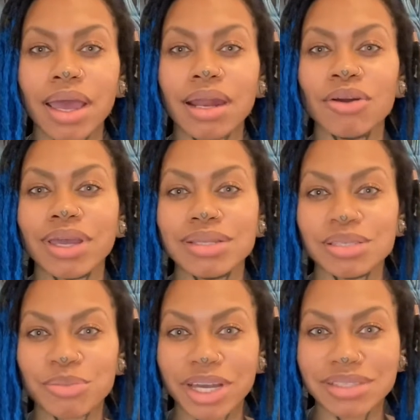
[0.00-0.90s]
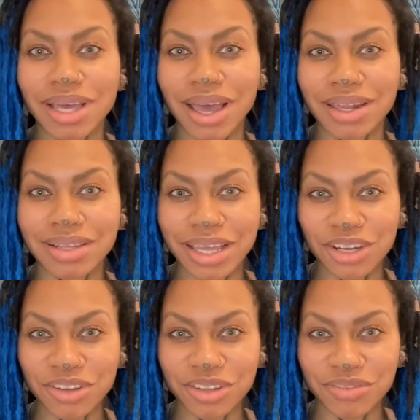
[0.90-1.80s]
I'll get to my dad
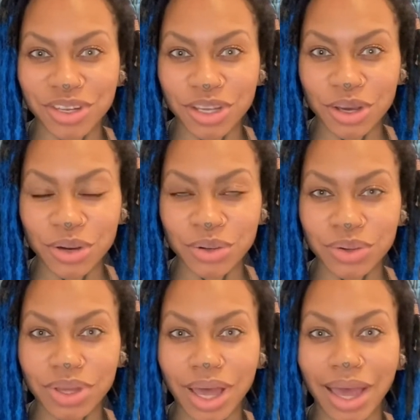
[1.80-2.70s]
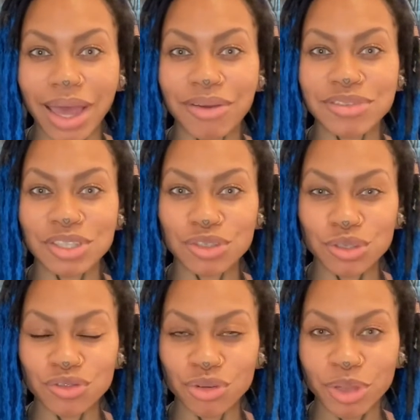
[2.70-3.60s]
later in the video. I have
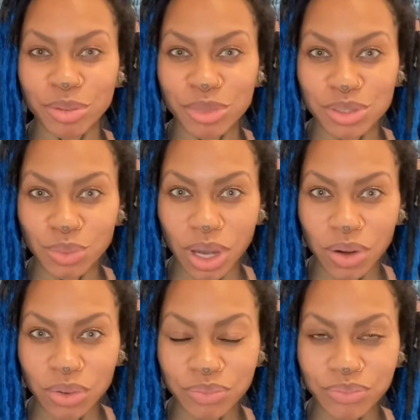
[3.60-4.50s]
sisters from him as well,